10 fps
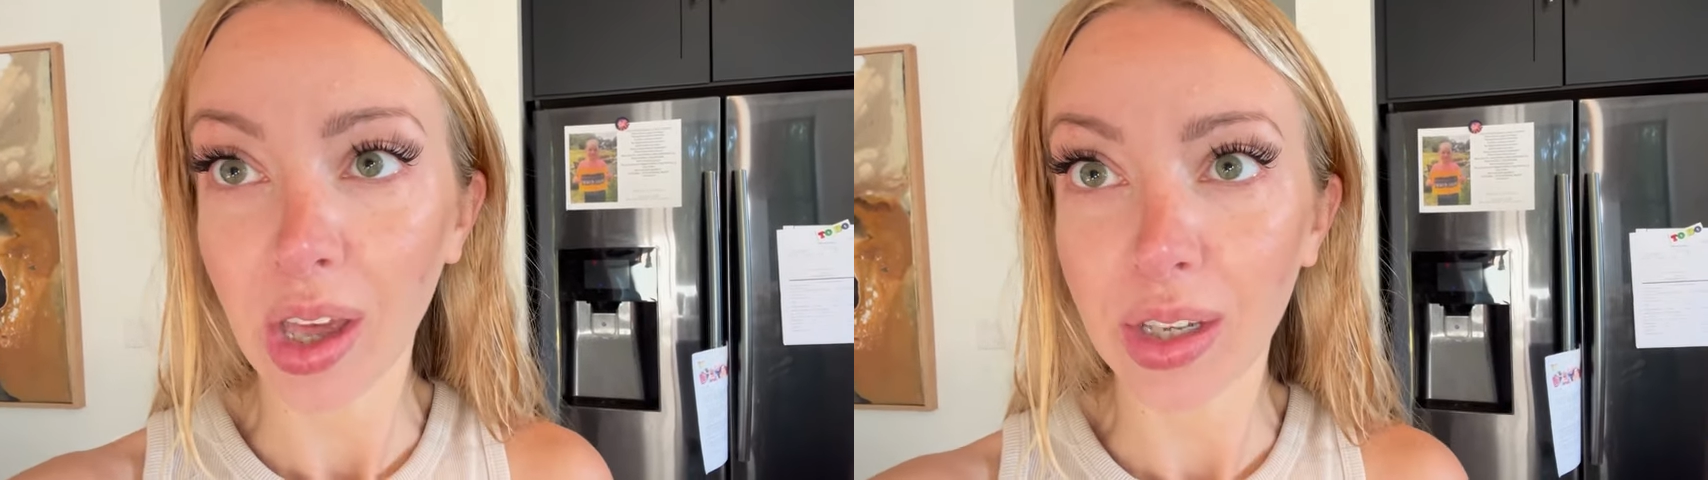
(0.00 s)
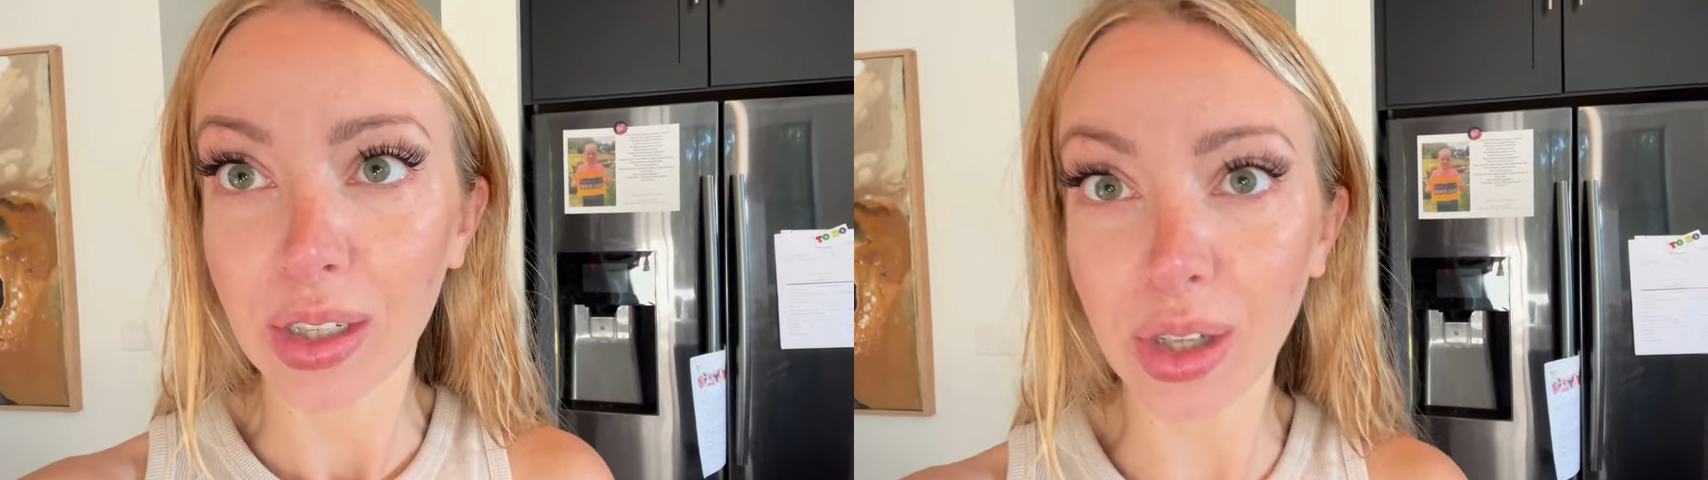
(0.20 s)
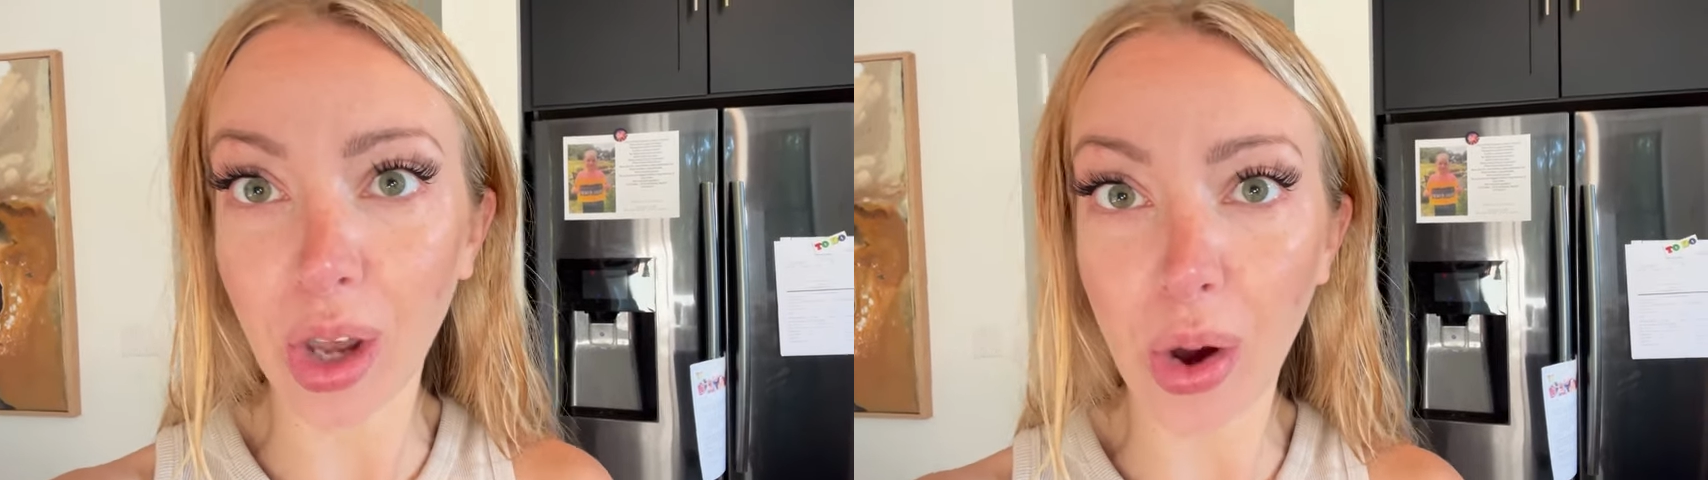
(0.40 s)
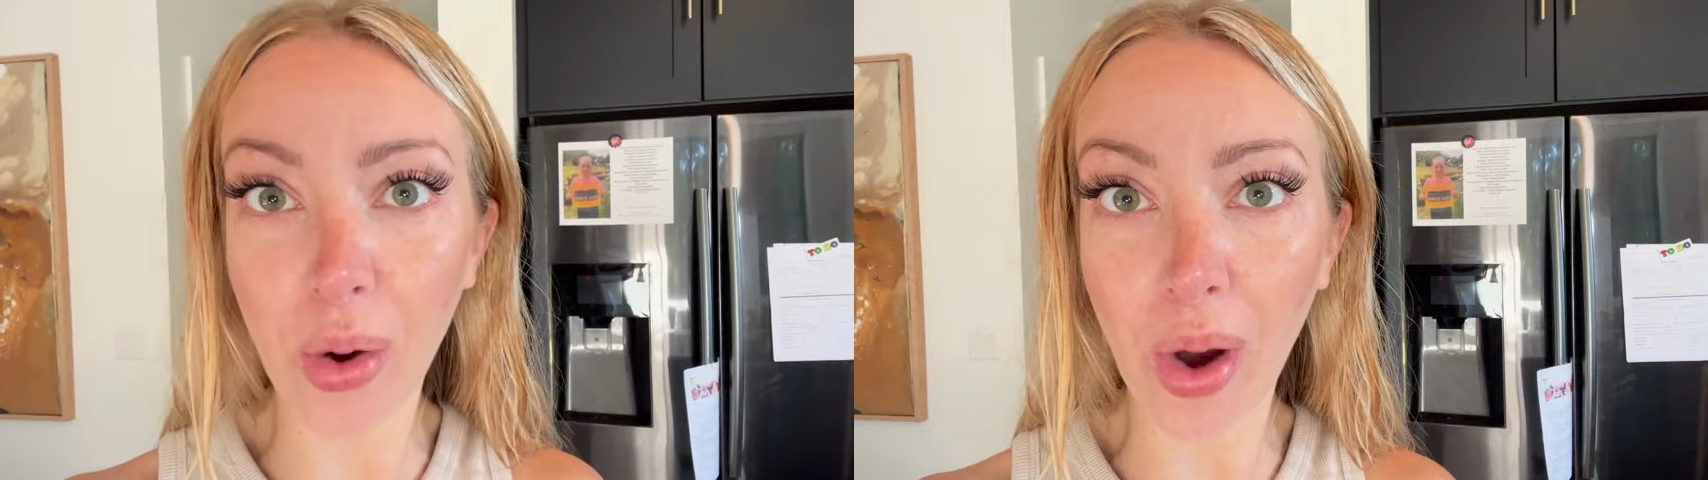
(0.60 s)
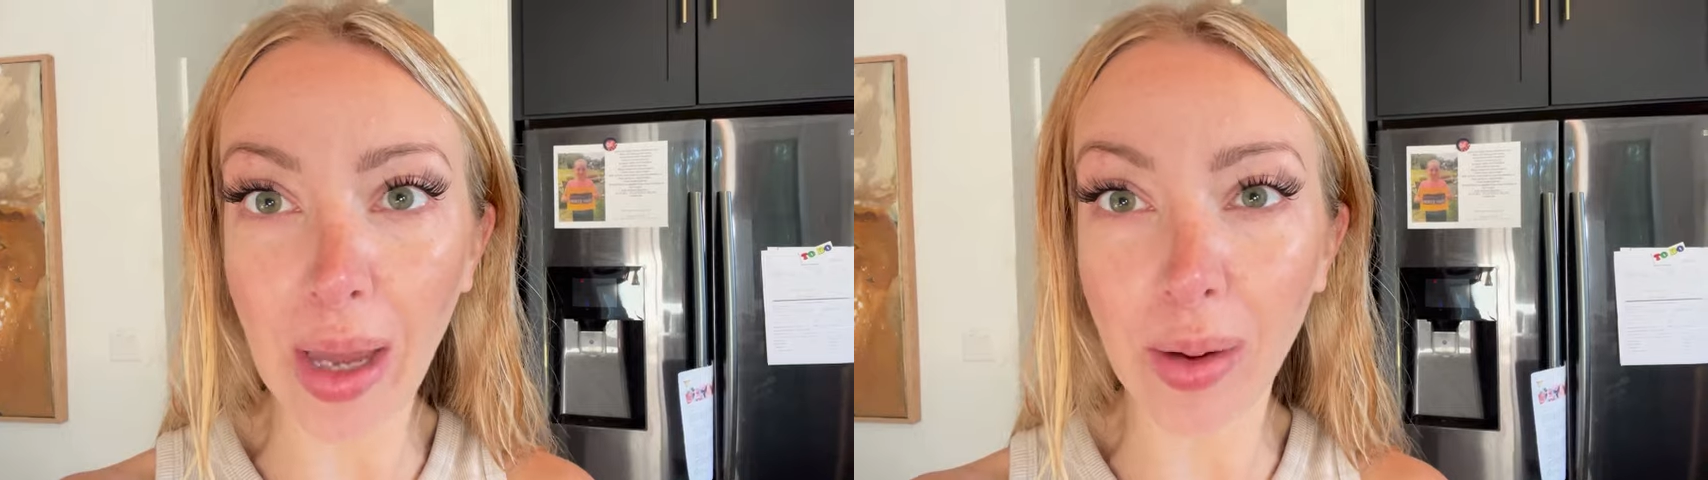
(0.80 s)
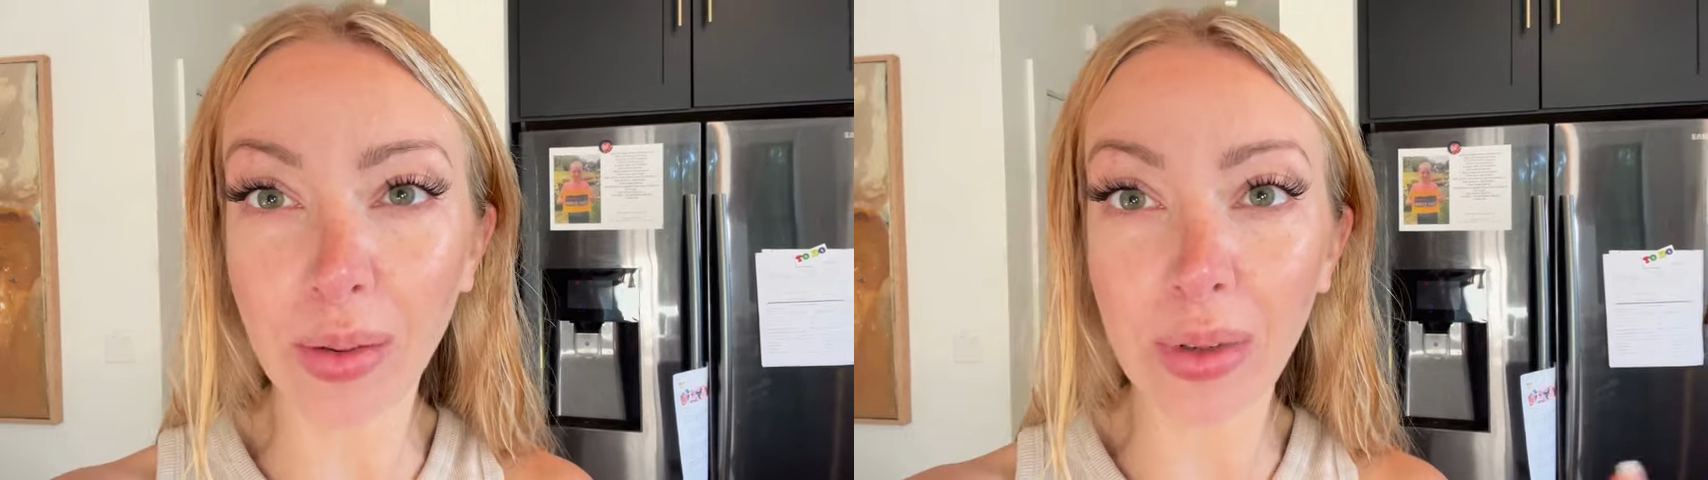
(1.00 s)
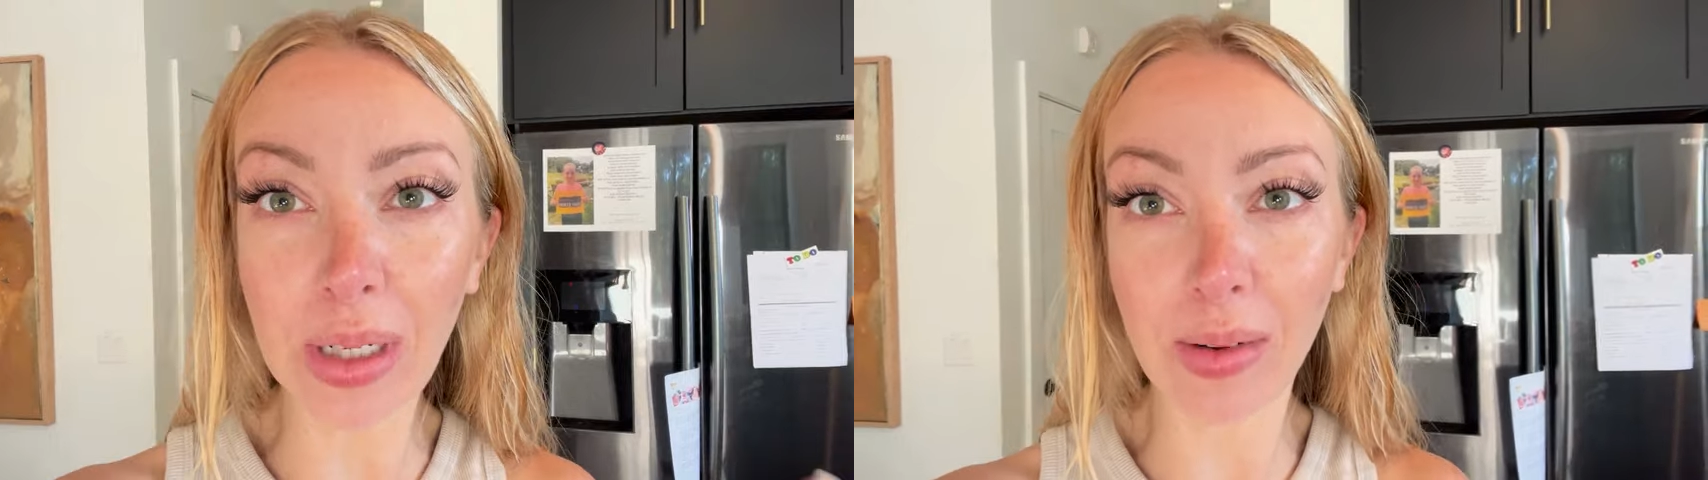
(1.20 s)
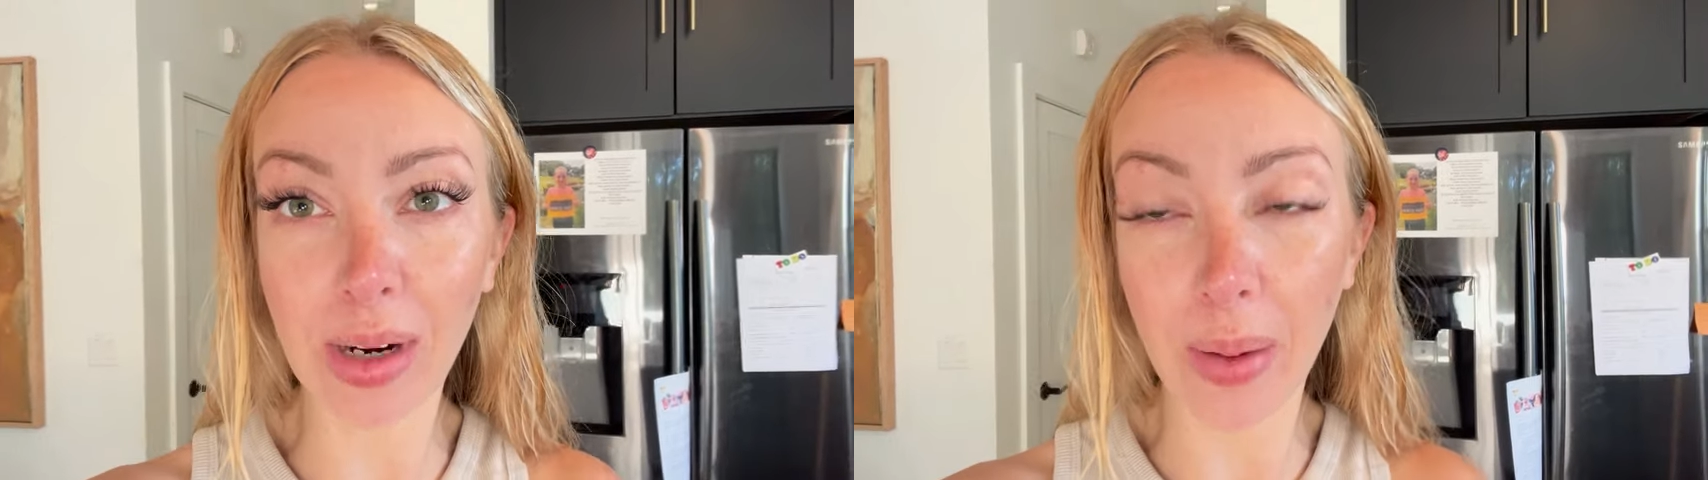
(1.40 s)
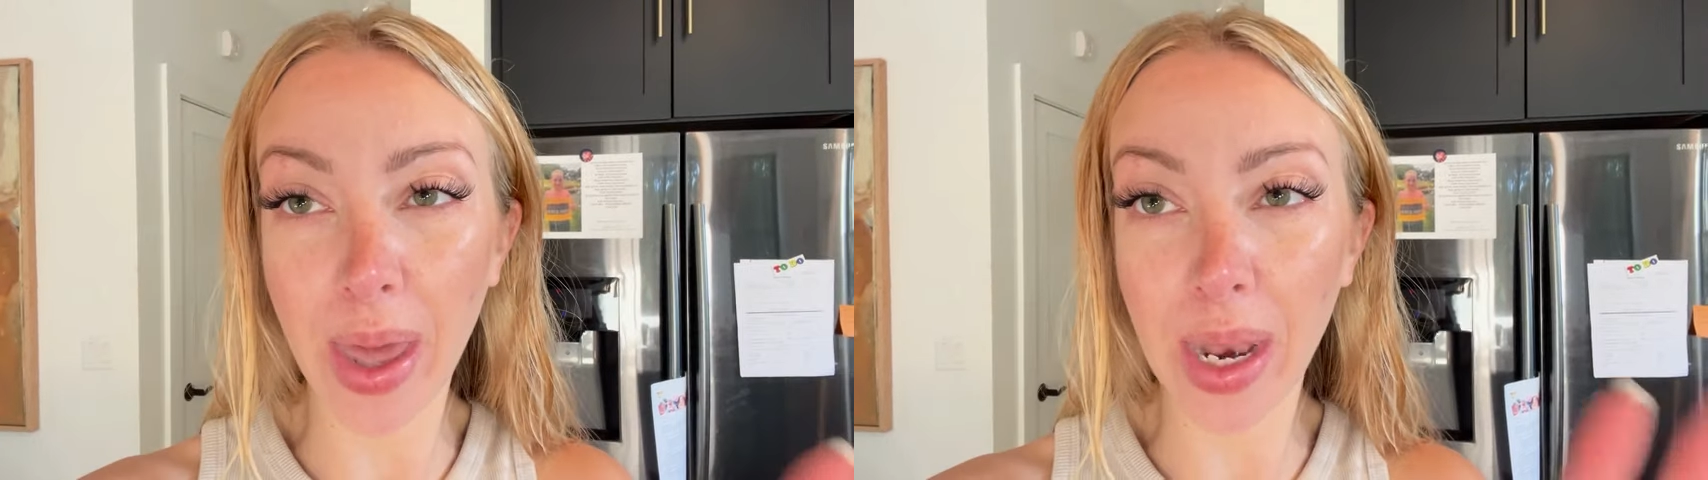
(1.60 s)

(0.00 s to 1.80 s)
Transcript: So I would really recommend,